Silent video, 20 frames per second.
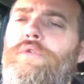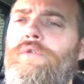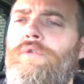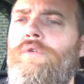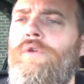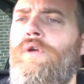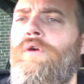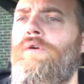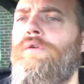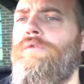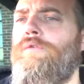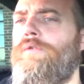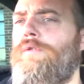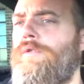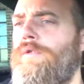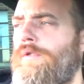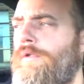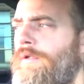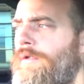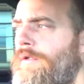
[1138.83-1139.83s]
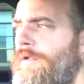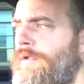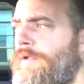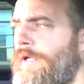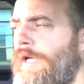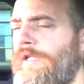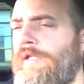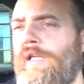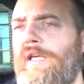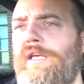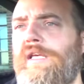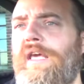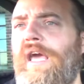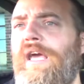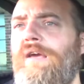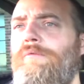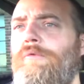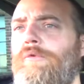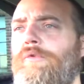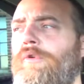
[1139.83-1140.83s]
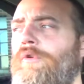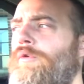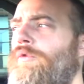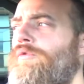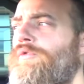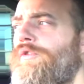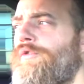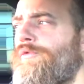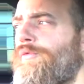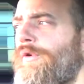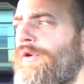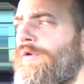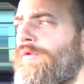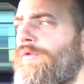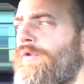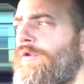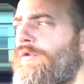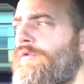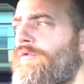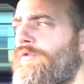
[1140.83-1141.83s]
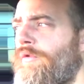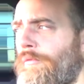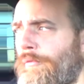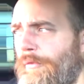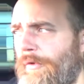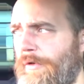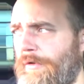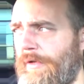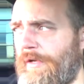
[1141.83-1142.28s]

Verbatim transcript: You know, they think cable news is real news and real